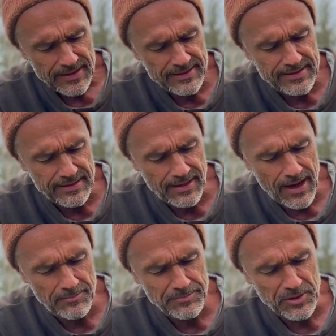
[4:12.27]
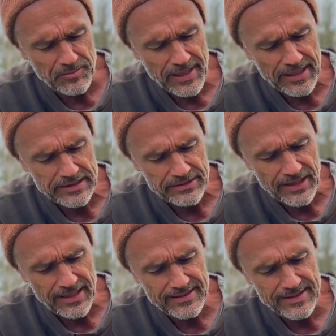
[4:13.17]
is the cambium layer,
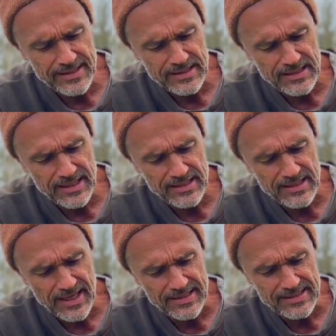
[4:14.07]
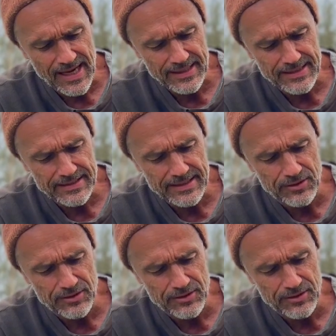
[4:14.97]
and this is exactly the